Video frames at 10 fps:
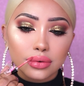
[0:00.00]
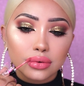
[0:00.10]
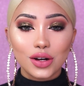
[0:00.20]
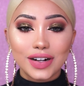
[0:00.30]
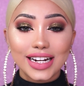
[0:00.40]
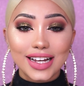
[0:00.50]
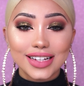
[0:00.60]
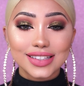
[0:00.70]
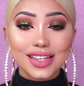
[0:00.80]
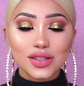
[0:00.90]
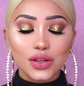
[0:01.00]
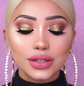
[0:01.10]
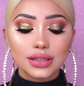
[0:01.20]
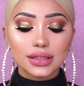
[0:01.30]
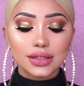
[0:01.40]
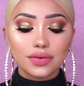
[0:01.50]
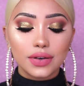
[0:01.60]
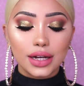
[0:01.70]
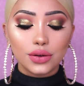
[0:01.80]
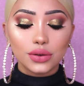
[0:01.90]
Alright guys, so this is the
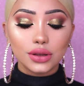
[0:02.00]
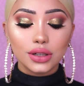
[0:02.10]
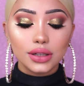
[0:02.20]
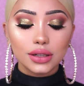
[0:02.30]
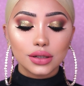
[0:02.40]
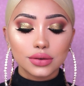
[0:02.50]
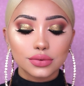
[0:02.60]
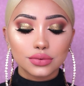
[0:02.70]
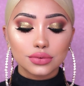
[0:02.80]
final look.